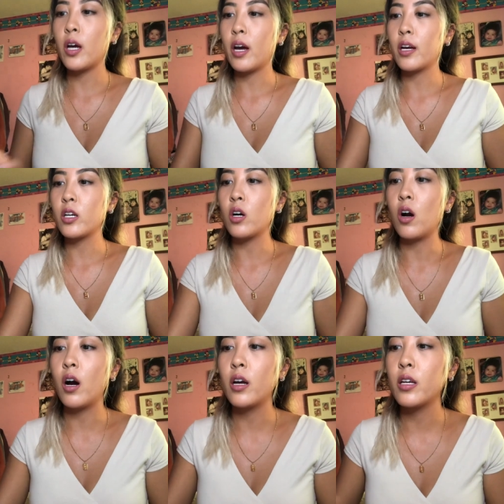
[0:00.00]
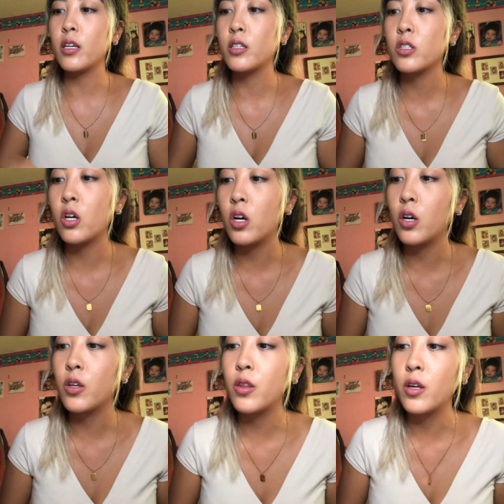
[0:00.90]
I got is
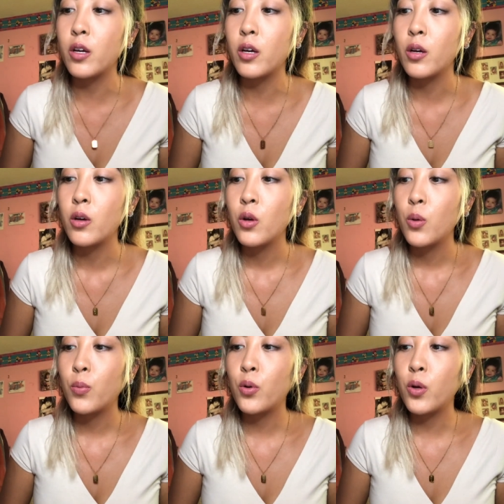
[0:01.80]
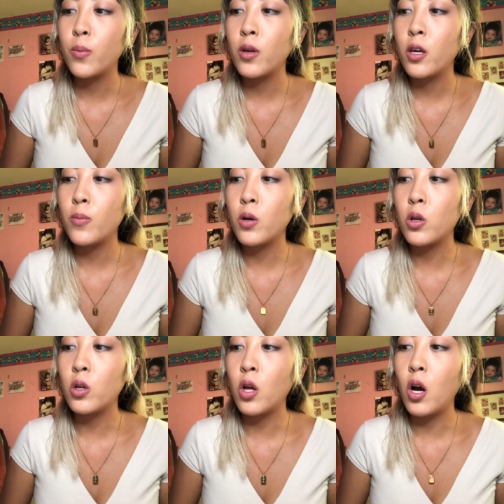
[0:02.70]
called the Premium
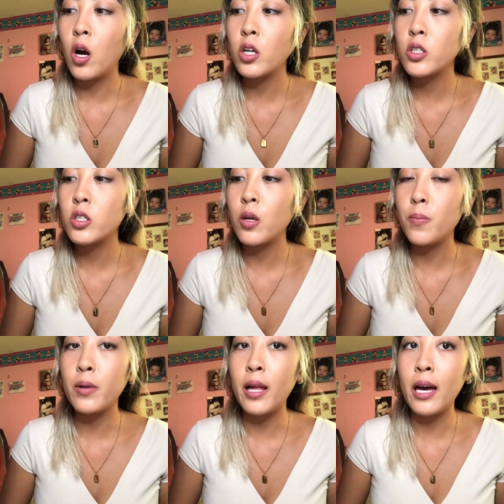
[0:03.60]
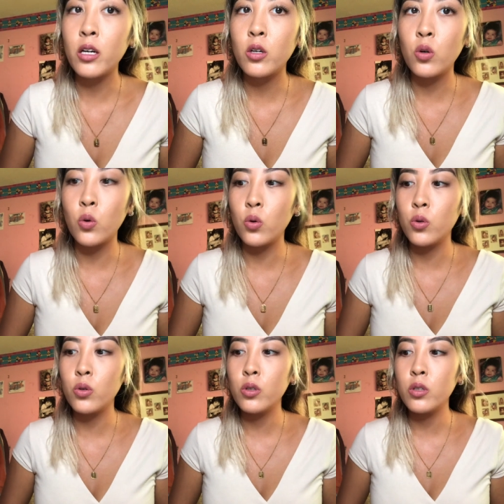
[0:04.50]
Gloss Black
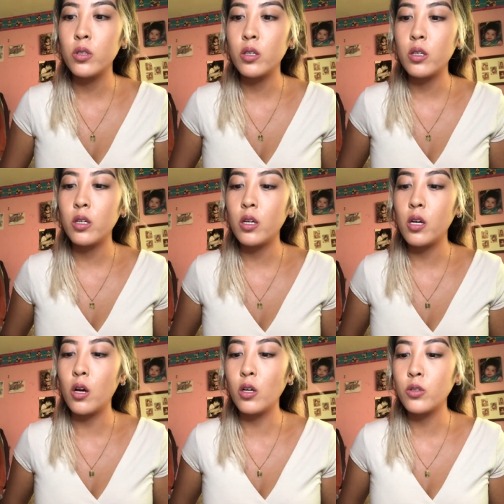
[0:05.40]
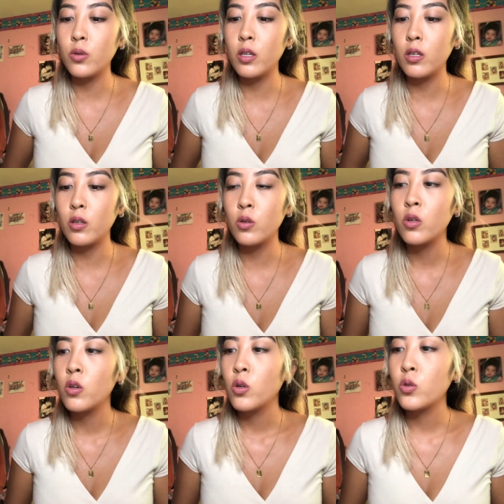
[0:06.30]
Gold, also in a
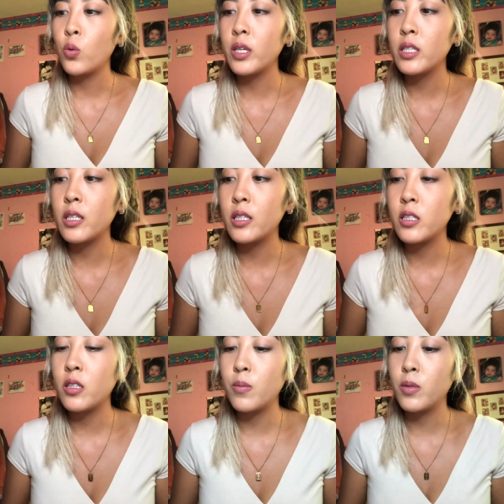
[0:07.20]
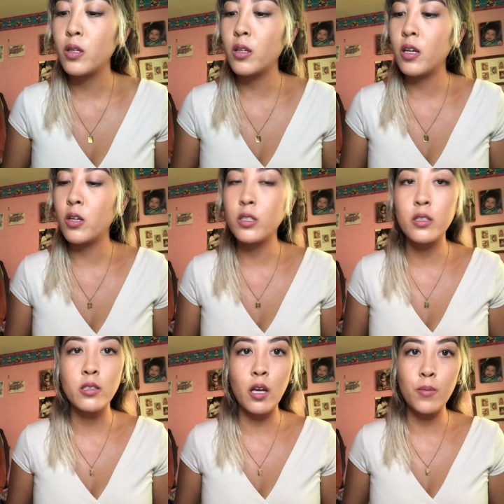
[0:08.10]
26 milliliters
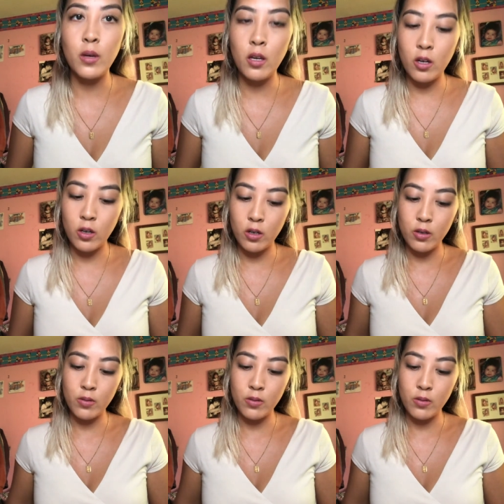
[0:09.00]
diameter.